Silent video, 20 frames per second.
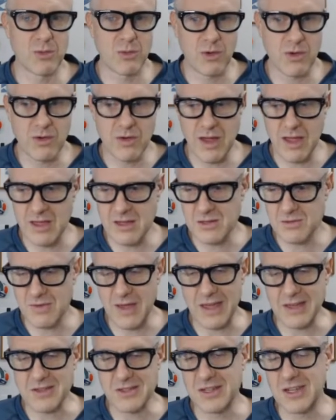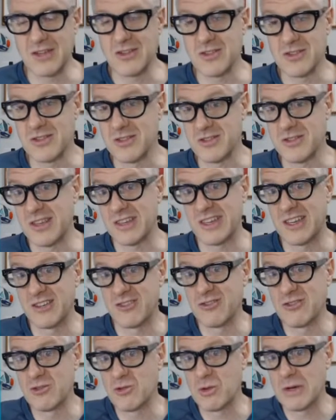whereas vaccinations is like
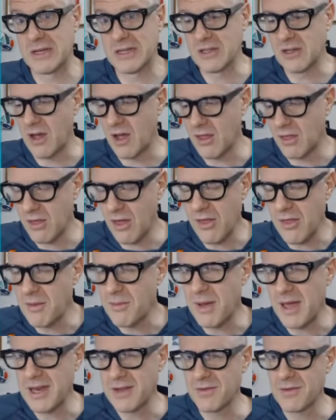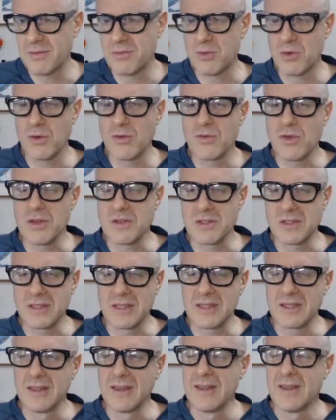129th. It might have improved
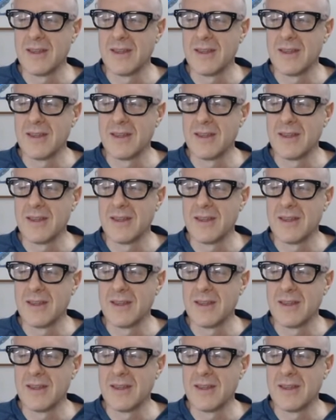recently.